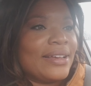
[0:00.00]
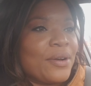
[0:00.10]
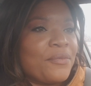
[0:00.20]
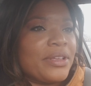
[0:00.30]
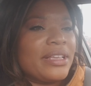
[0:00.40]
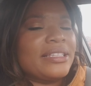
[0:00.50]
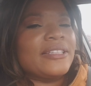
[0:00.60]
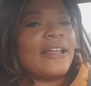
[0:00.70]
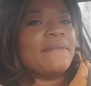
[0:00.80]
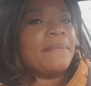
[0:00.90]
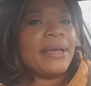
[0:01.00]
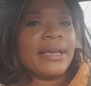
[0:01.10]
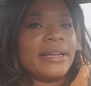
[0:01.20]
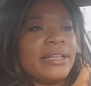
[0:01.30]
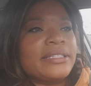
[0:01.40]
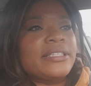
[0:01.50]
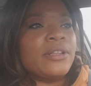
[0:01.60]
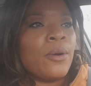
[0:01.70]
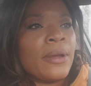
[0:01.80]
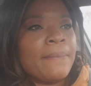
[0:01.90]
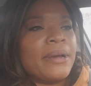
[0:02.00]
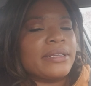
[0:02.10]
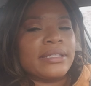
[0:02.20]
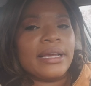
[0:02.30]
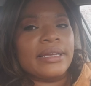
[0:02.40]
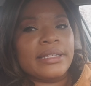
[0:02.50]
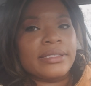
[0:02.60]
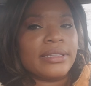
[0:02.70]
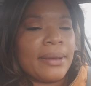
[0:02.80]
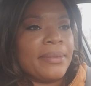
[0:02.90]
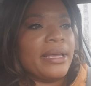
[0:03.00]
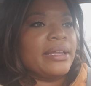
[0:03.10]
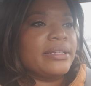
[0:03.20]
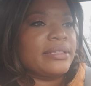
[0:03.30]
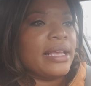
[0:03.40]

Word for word: Hopefully, it's not even bad. It's snowing, but it's like, it's not bad.